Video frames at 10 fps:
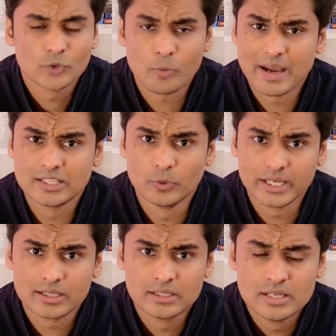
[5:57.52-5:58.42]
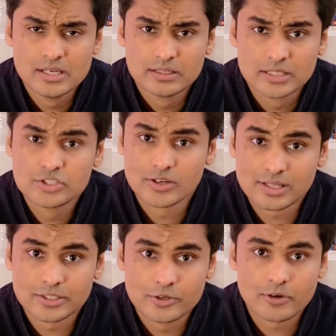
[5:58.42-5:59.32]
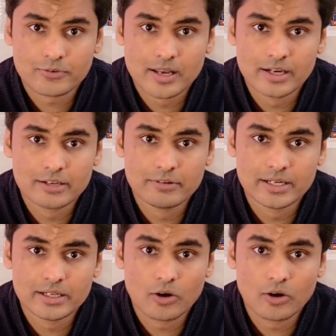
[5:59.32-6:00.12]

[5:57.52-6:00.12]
Oh, by the way, the general theory of relativity